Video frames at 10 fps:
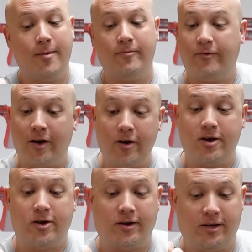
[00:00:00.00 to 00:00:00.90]
I'm very
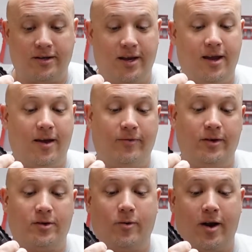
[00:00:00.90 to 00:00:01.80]
curious to see if
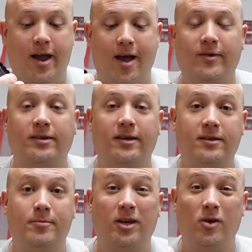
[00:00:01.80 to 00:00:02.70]
this Cry Havoc
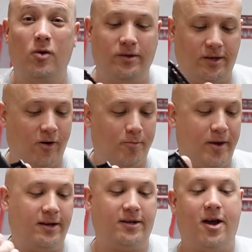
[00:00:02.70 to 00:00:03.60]
system can hold zero
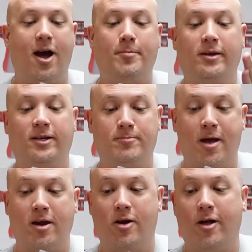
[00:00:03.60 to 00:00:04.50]
because the optic is
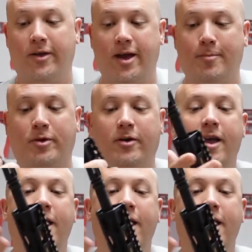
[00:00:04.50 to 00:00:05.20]
mounted on the upper,